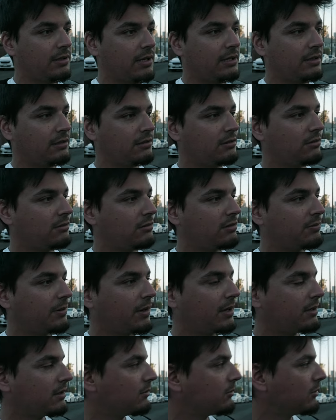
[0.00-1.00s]
heading to
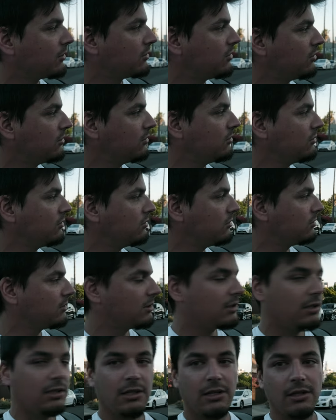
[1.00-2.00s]
spot number two.
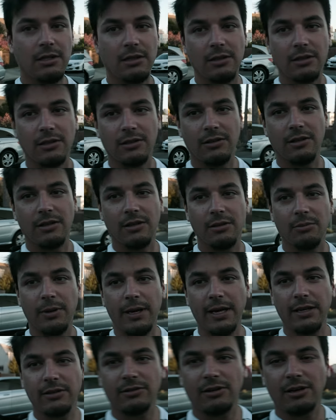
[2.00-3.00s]
You can see the
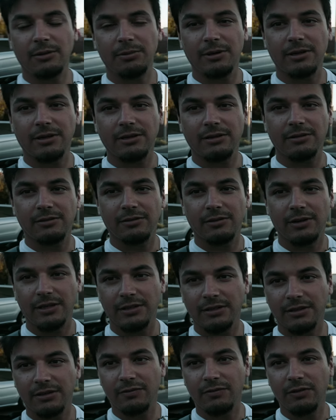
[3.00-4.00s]
backdrop here, what I
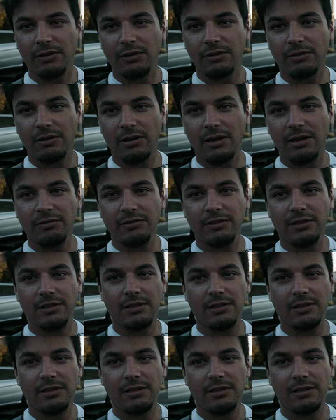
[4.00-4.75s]
just photographed.